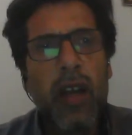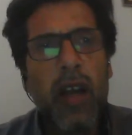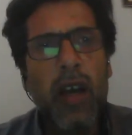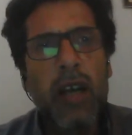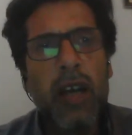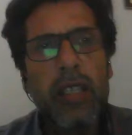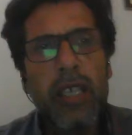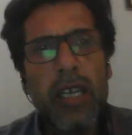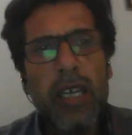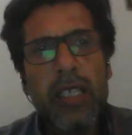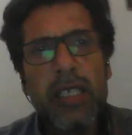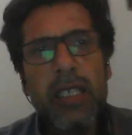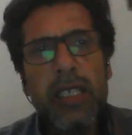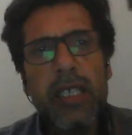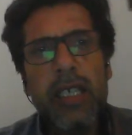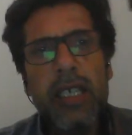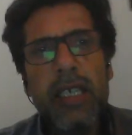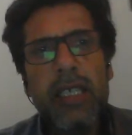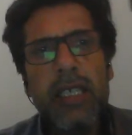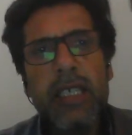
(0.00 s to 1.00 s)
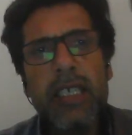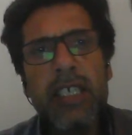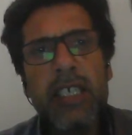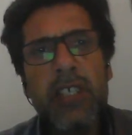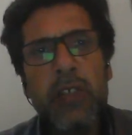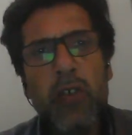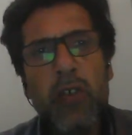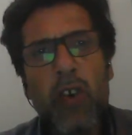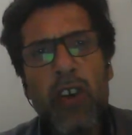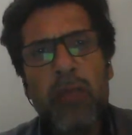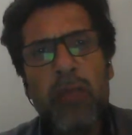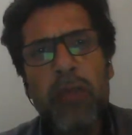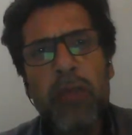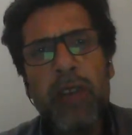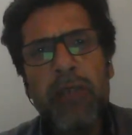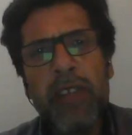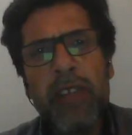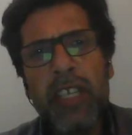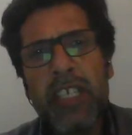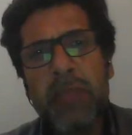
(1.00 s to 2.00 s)
On the other hand, he is torn
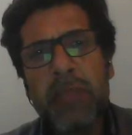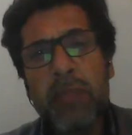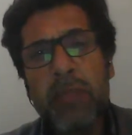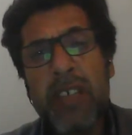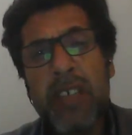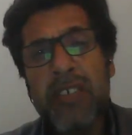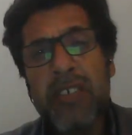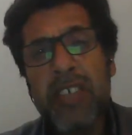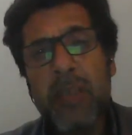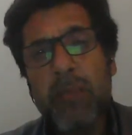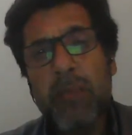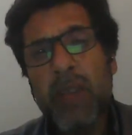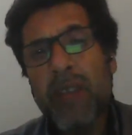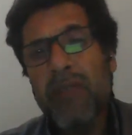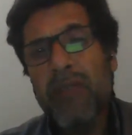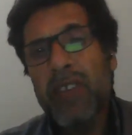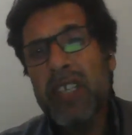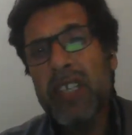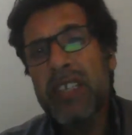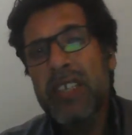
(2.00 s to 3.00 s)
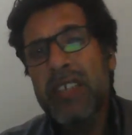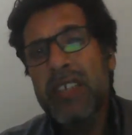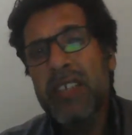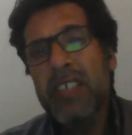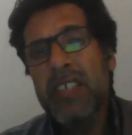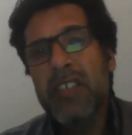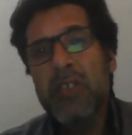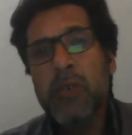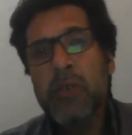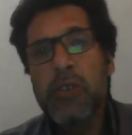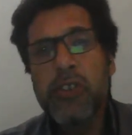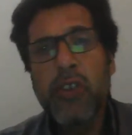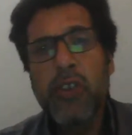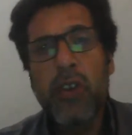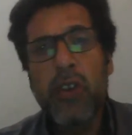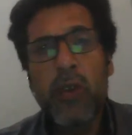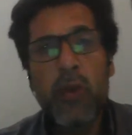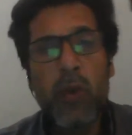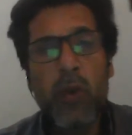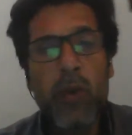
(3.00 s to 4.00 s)
between his personal preferences and
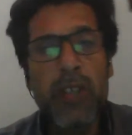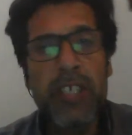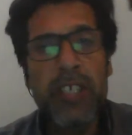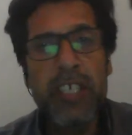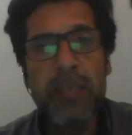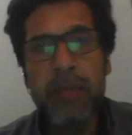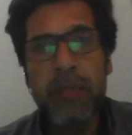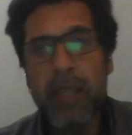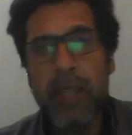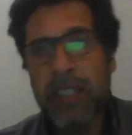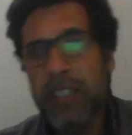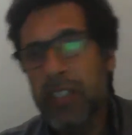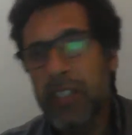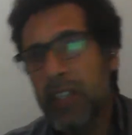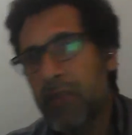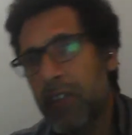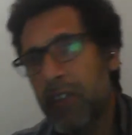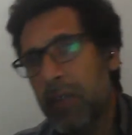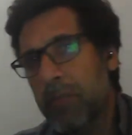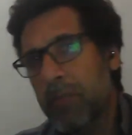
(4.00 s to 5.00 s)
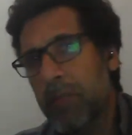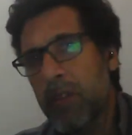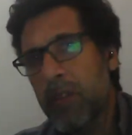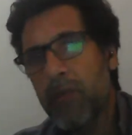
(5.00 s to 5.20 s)
social roles expected of him.